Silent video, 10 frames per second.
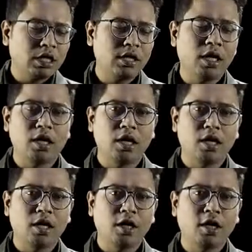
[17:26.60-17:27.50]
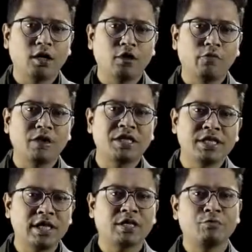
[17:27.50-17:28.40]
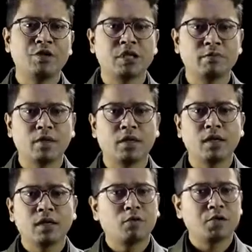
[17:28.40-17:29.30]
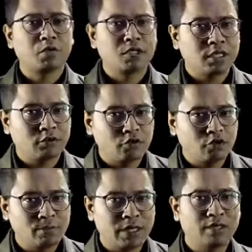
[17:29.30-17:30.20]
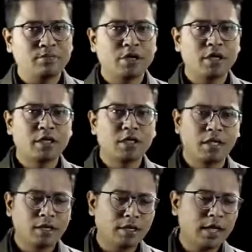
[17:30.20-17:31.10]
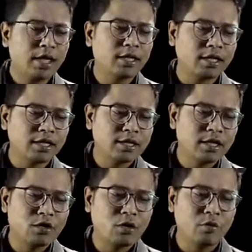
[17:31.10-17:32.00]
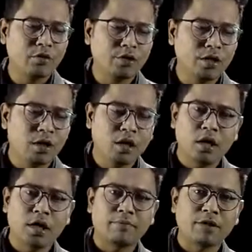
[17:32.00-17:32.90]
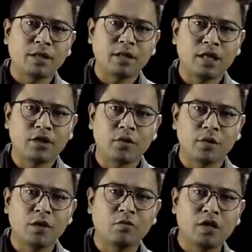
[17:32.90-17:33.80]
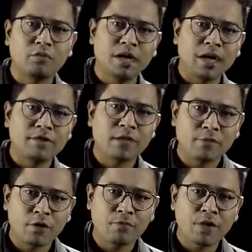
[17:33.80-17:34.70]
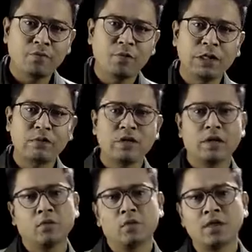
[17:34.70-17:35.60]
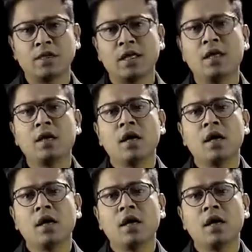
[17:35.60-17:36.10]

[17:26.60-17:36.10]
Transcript: duplicitous principle which was introduced by the British in India, that is the communal representation, okay, which becomes a problem which the